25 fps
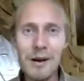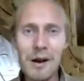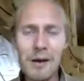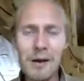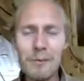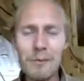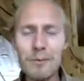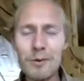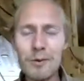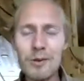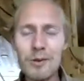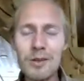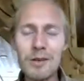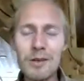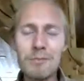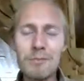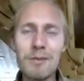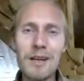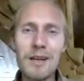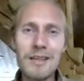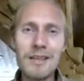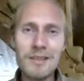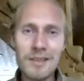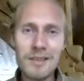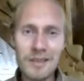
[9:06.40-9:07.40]
put their
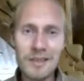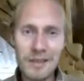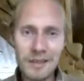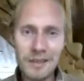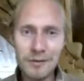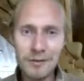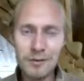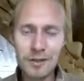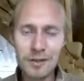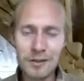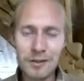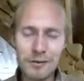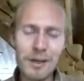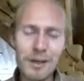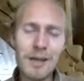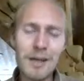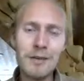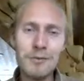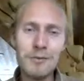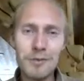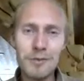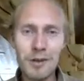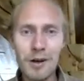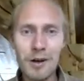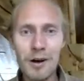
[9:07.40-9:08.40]
plastic into the
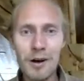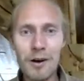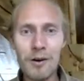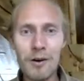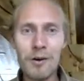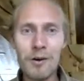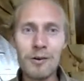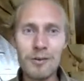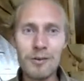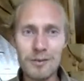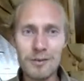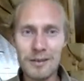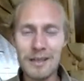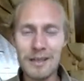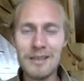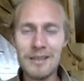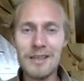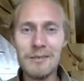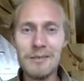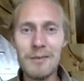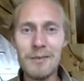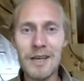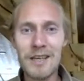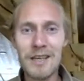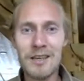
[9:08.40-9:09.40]
ground, or then they
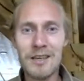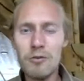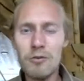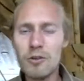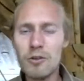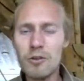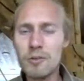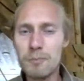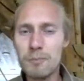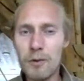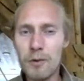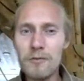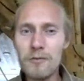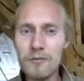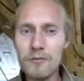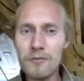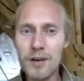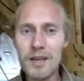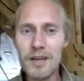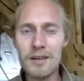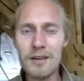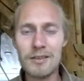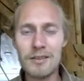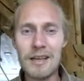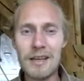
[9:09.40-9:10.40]
make huge
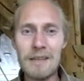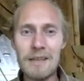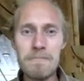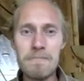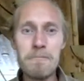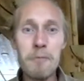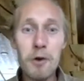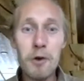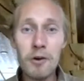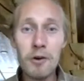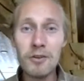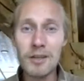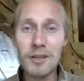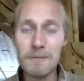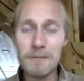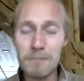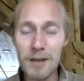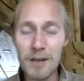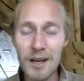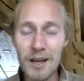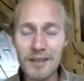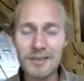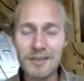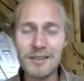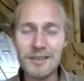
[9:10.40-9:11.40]
bonfires and burn their
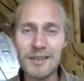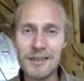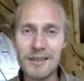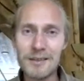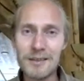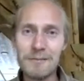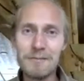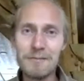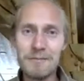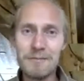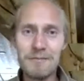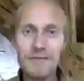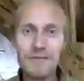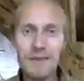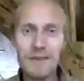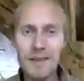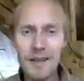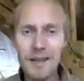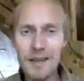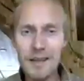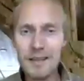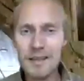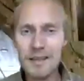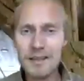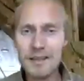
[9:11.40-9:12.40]
plastic.
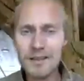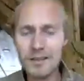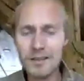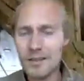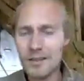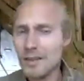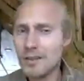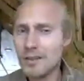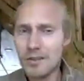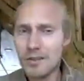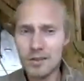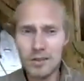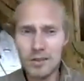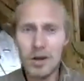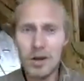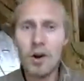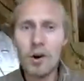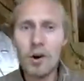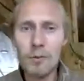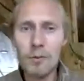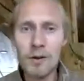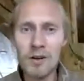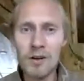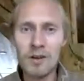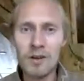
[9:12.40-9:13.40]
That's just
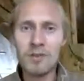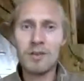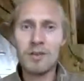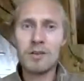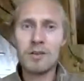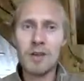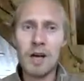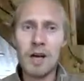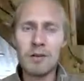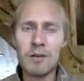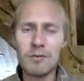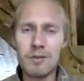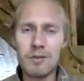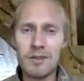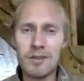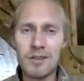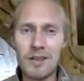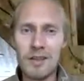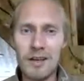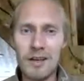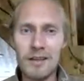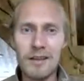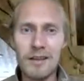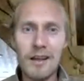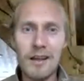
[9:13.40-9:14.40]
normal on the
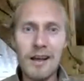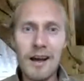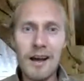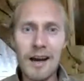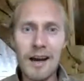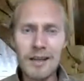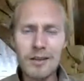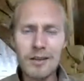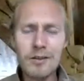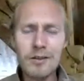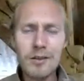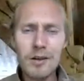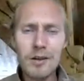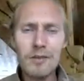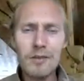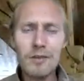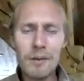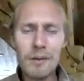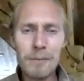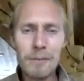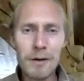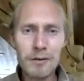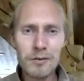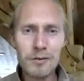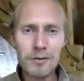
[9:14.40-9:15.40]
countryside. I don't know
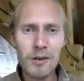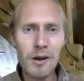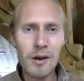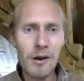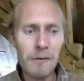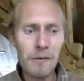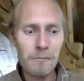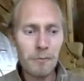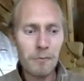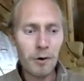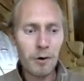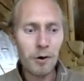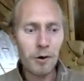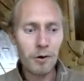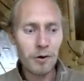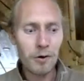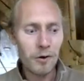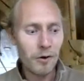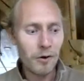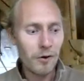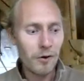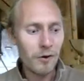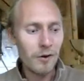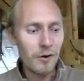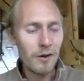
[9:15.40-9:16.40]
about more
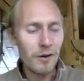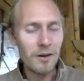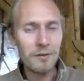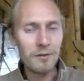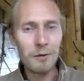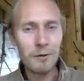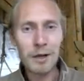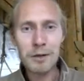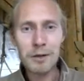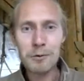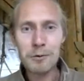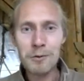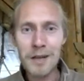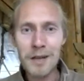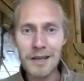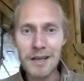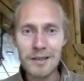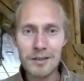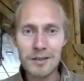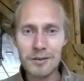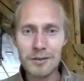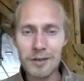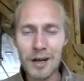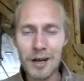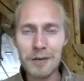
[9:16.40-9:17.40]

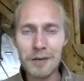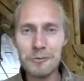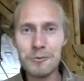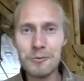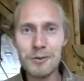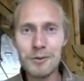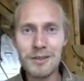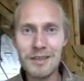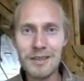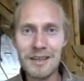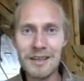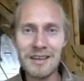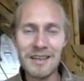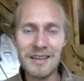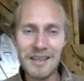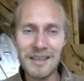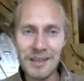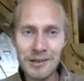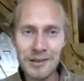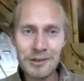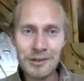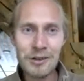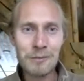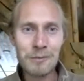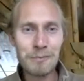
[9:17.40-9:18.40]
regulated countries in
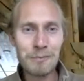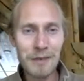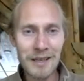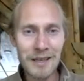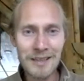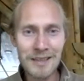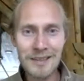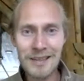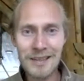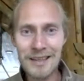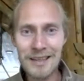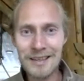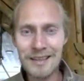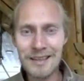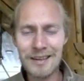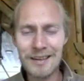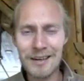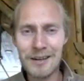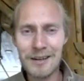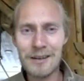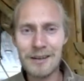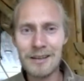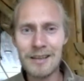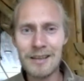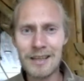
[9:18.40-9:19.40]
Europe,
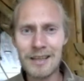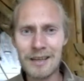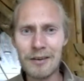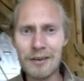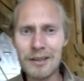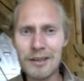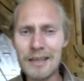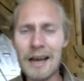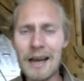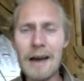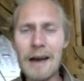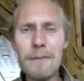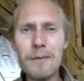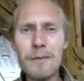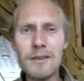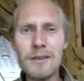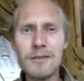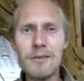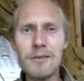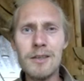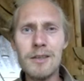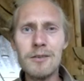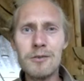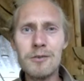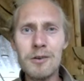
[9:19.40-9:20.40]
etc. Like what happens
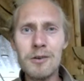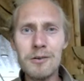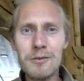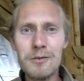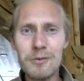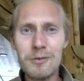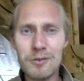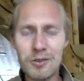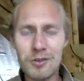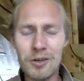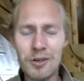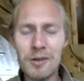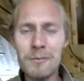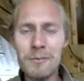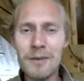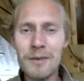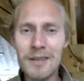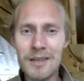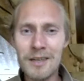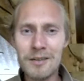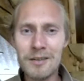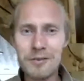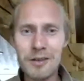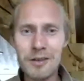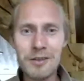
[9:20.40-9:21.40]
when you go to Germany
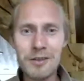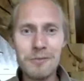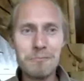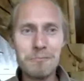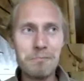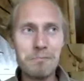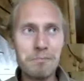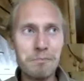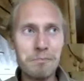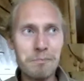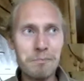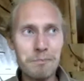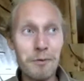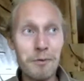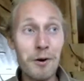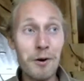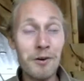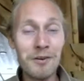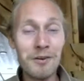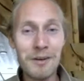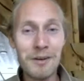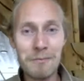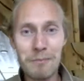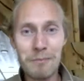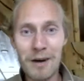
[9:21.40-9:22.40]
and try to
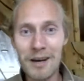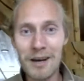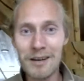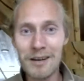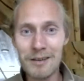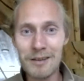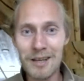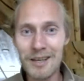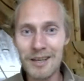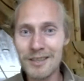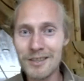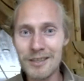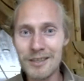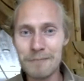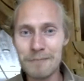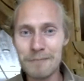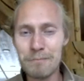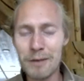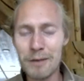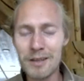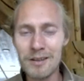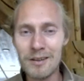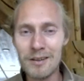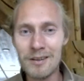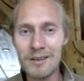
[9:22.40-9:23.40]
burn a plastic
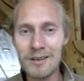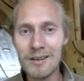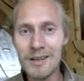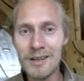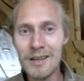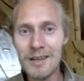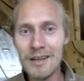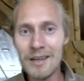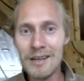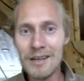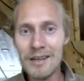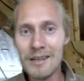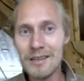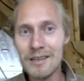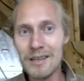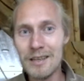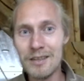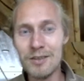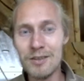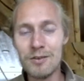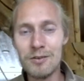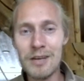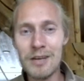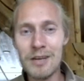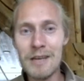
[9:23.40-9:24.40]
bottle? Then
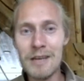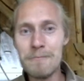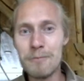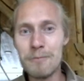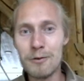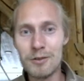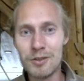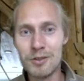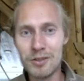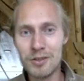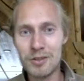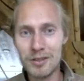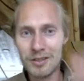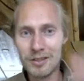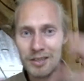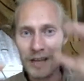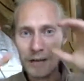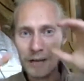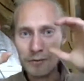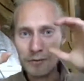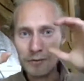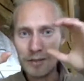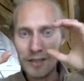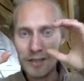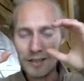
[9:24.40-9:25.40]
your neighbor is
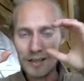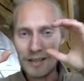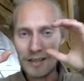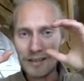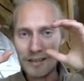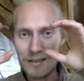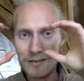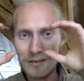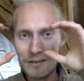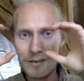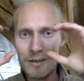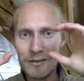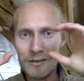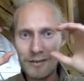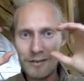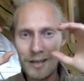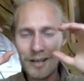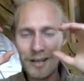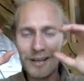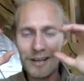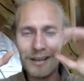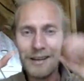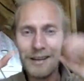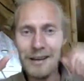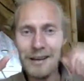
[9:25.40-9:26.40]
scouting and
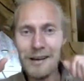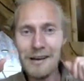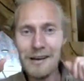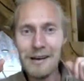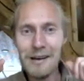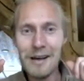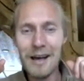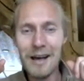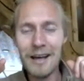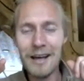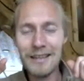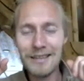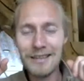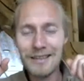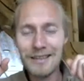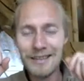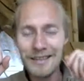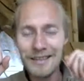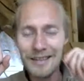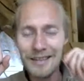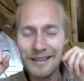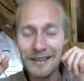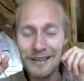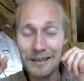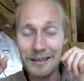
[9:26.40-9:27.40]
and
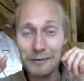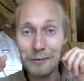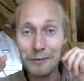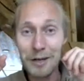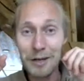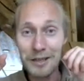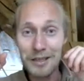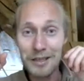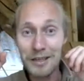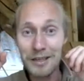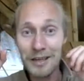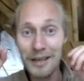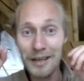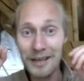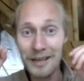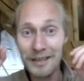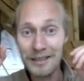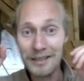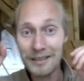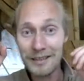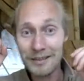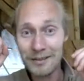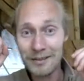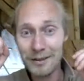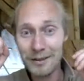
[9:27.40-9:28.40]
seeing like what the heck
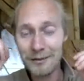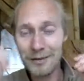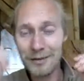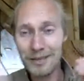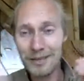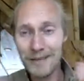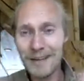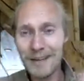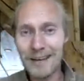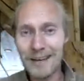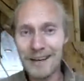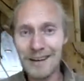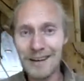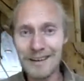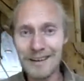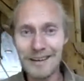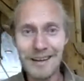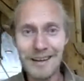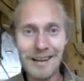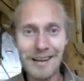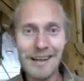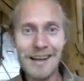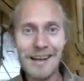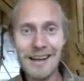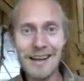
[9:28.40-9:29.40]
is going on
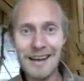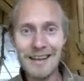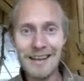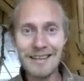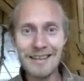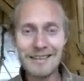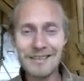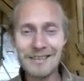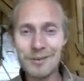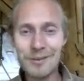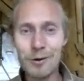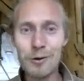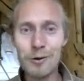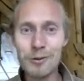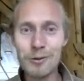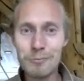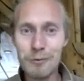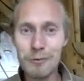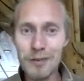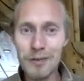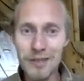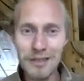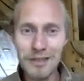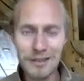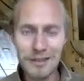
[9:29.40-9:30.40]
and calls
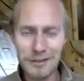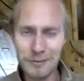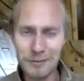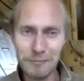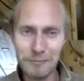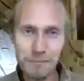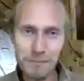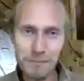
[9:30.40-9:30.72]
police.